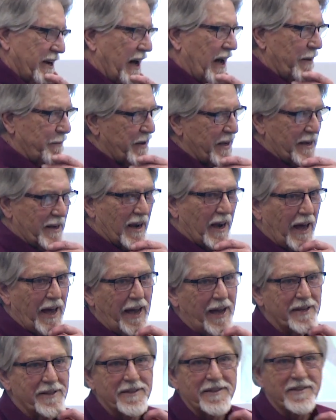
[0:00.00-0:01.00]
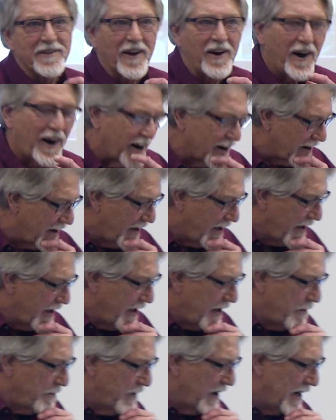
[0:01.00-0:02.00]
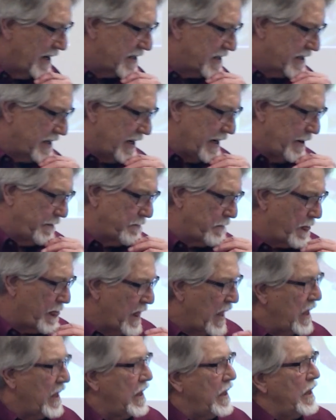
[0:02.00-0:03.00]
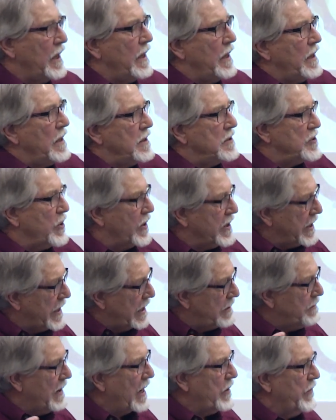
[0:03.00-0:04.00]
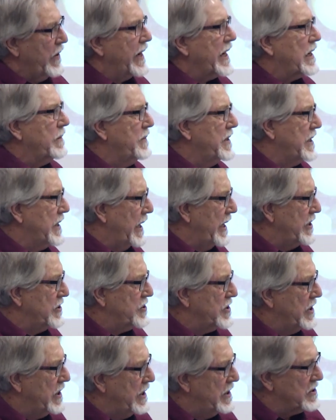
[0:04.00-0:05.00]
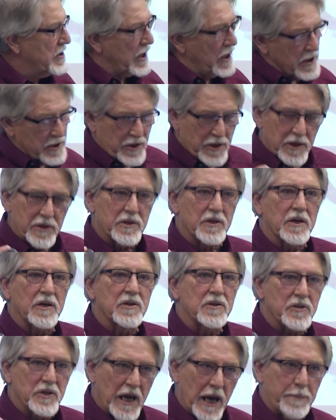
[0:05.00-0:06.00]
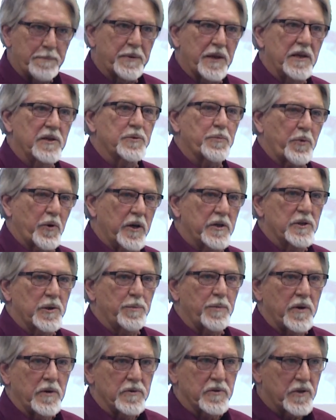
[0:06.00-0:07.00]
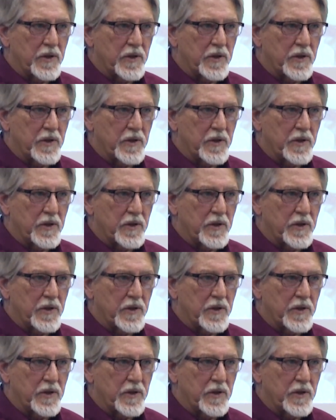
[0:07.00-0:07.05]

I'll be glad to talk. But so again, my recommendation is let's just accept these principles.